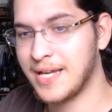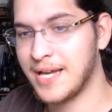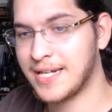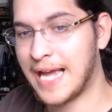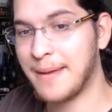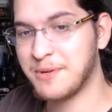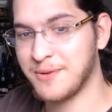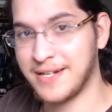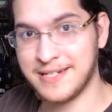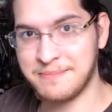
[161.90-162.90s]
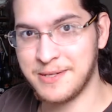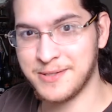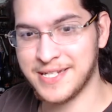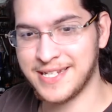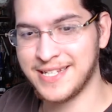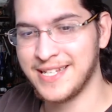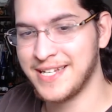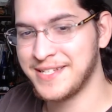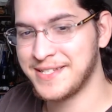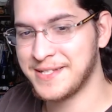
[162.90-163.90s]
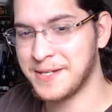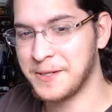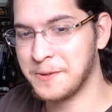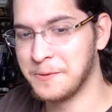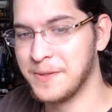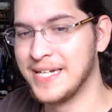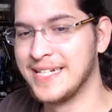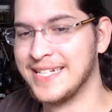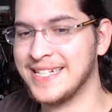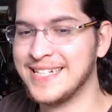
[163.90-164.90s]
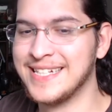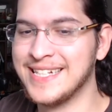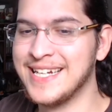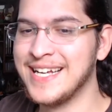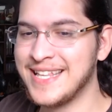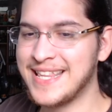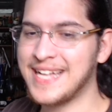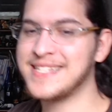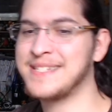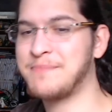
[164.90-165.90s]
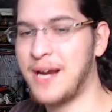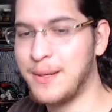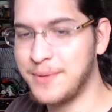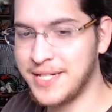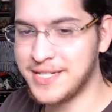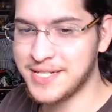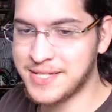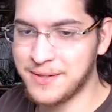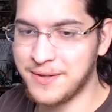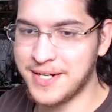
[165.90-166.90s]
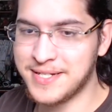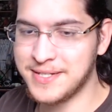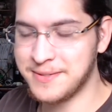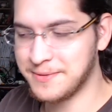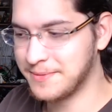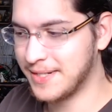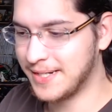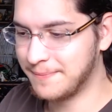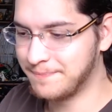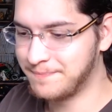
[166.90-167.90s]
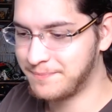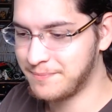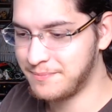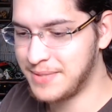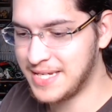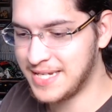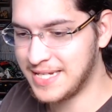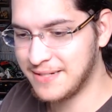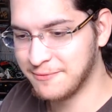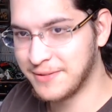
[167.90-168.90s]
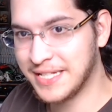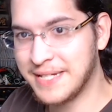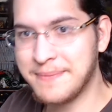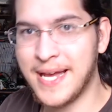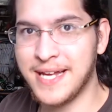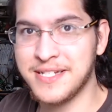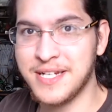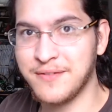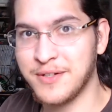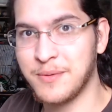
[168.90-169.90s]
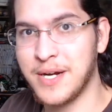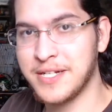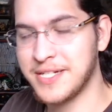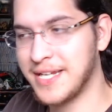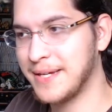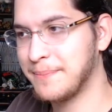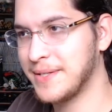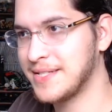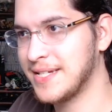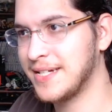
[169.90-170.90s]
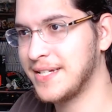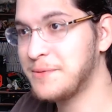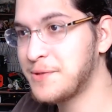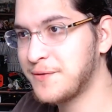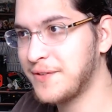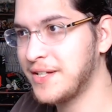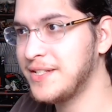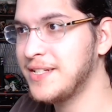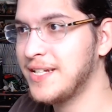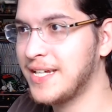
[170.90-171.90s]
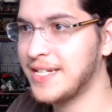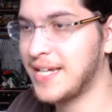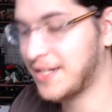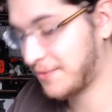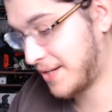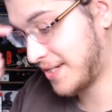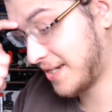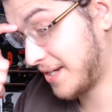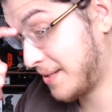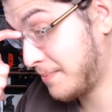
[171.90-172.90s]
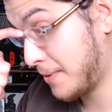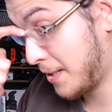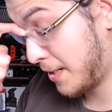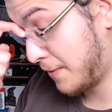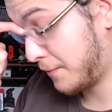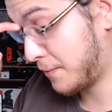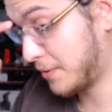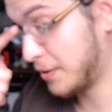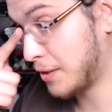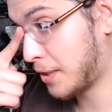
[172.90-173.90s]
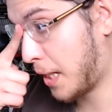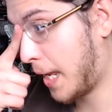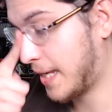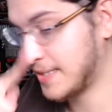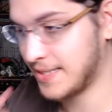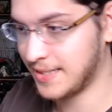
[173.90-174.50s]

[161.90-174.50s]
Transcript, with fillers: copyrighted music, so that's probably just going to be really patchy if you're watching it, but it was fun, and I had a great time. If you want to look at